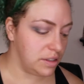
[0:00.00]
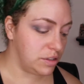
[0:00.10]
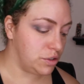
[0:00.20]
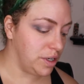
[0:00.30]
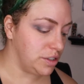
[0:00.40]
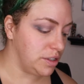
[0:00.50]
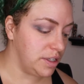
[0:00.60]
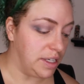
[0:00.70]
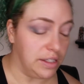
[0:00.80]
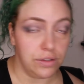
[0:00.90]
the destruction
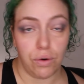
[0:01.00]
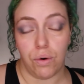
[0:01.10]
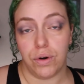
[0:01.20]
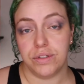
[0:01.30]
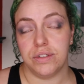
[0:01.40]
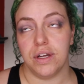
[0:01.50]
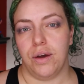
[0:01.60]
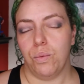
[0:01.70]
that he's caused,